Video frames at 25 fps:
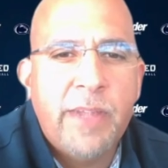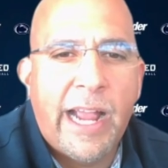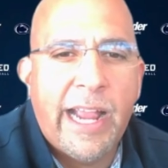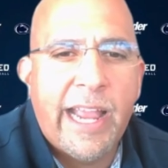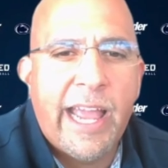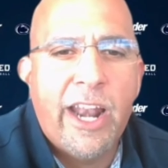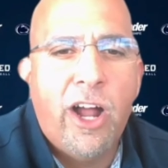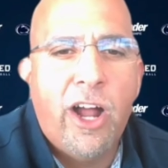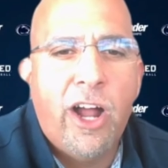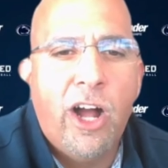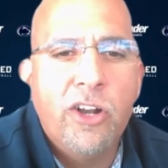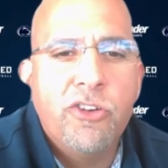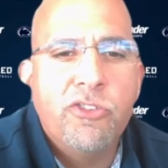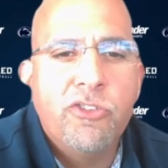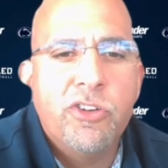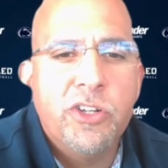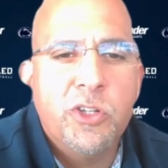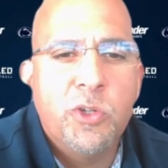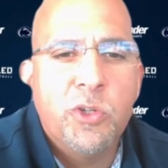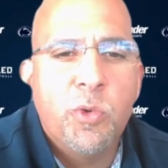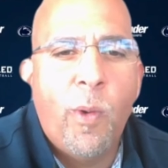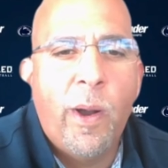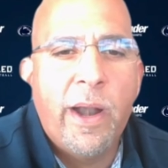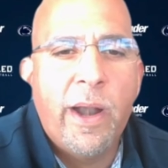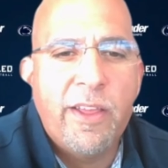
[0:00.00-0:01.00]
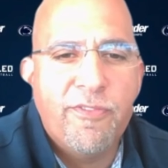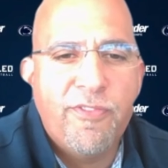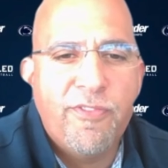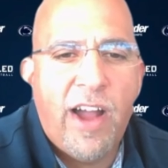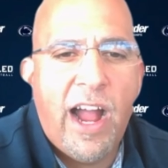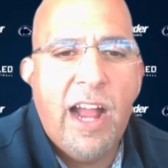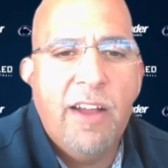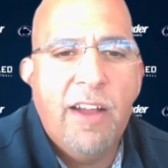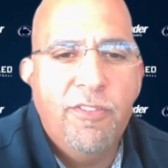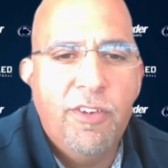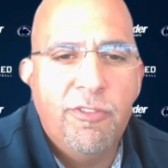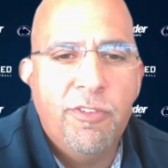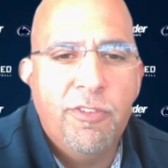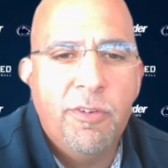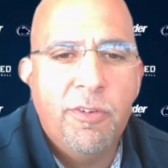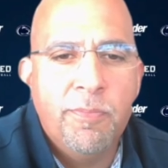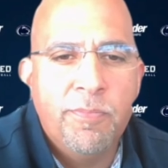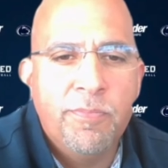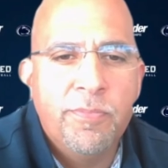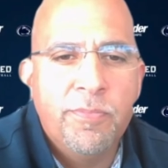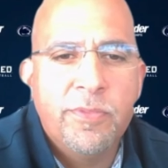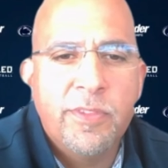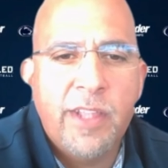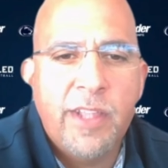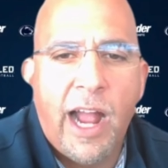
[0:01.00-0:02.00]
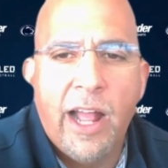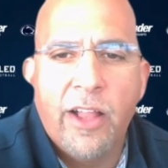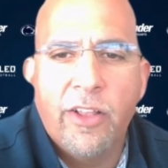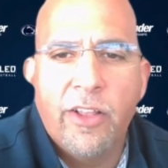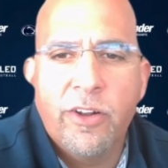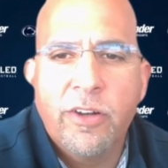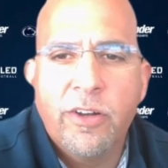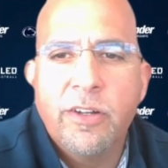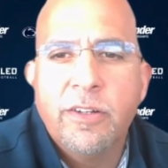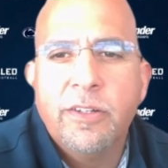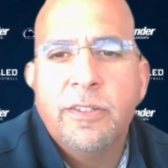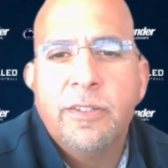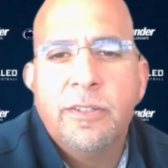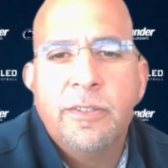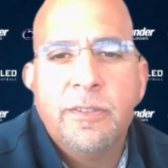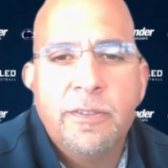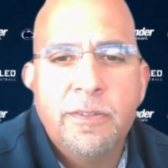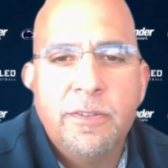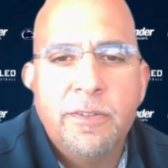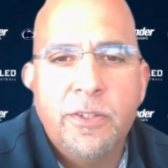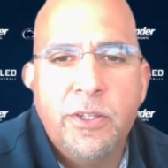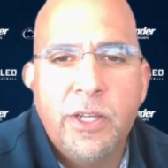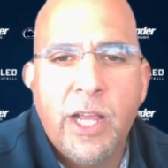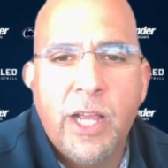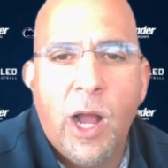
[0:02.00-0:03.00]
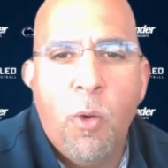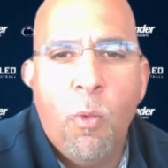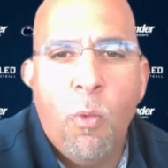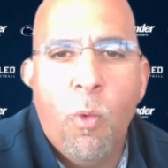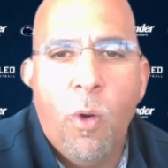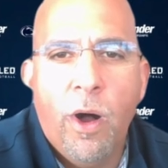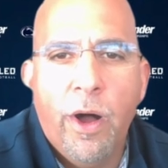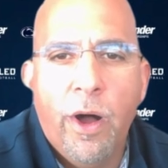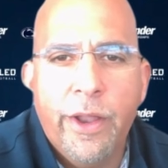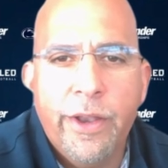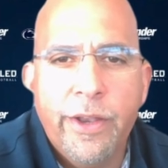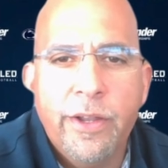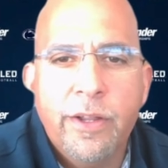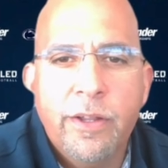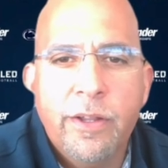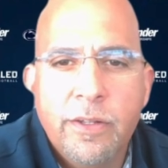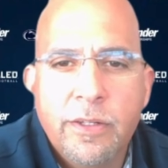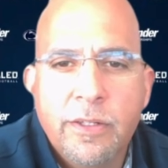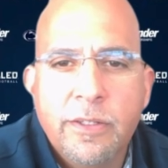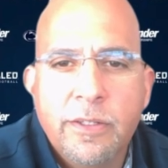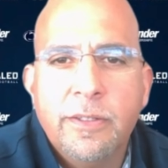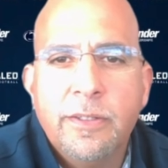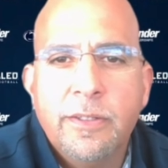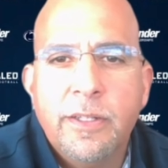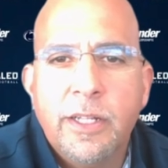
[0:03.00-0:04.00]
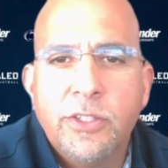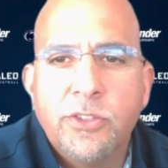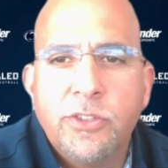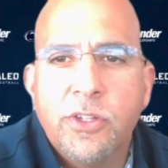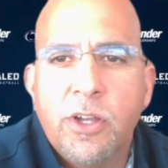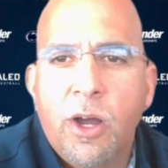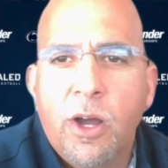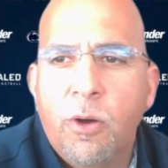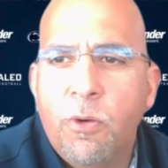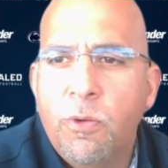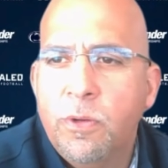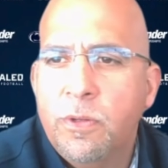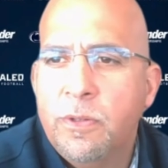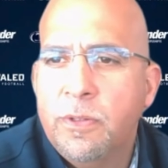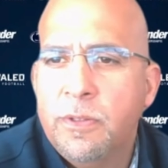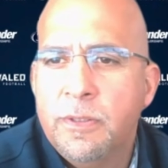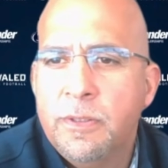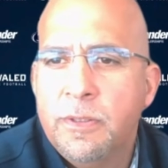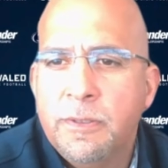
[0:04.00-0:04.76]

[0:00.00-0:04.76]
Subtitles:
I got 125 of them, Tyler. You got one. Let's go.